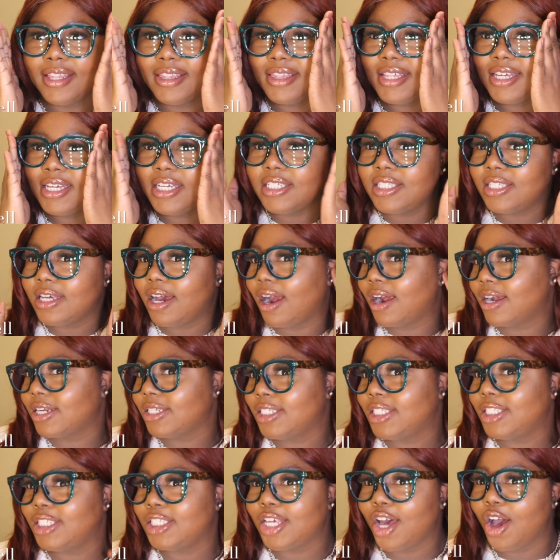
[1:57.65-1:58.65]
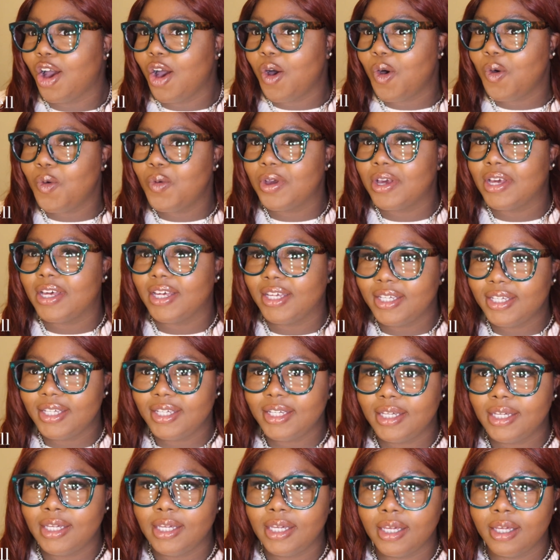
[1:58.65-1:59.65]
These are so
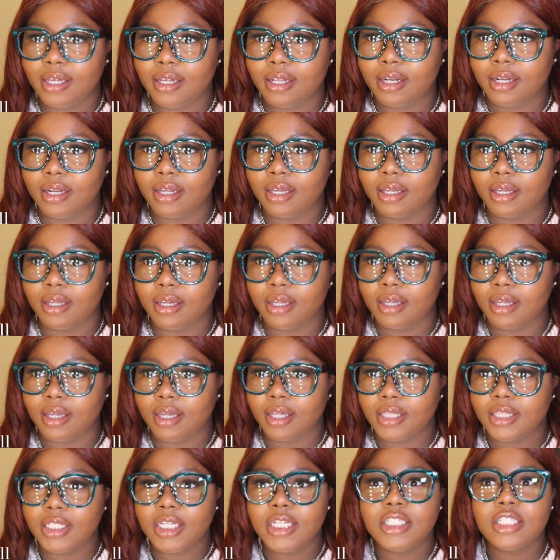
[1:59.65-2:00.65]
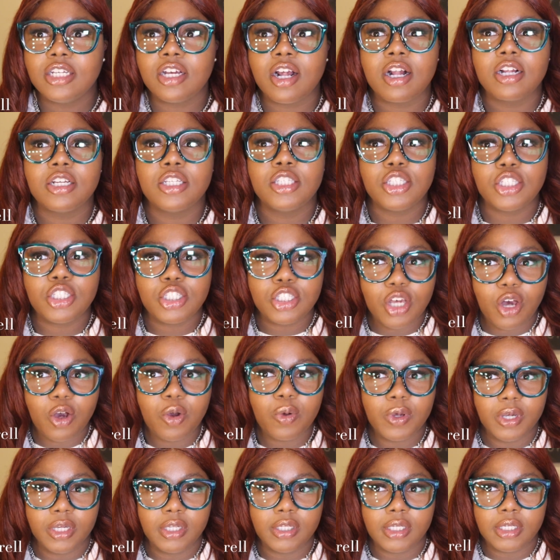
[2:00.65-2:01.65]
good. These are
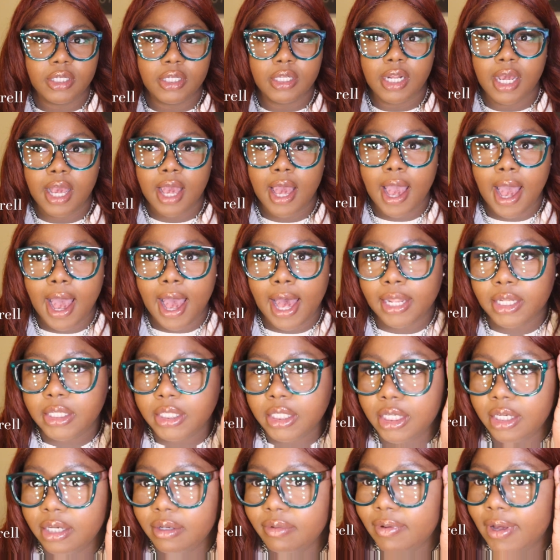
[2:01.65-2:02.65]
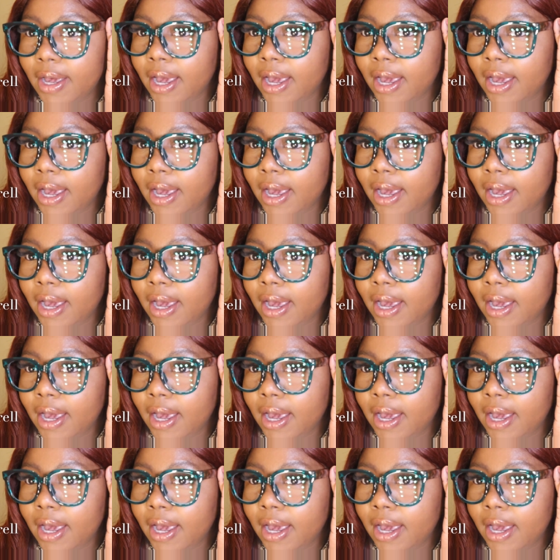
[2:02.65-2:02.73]
so good. I love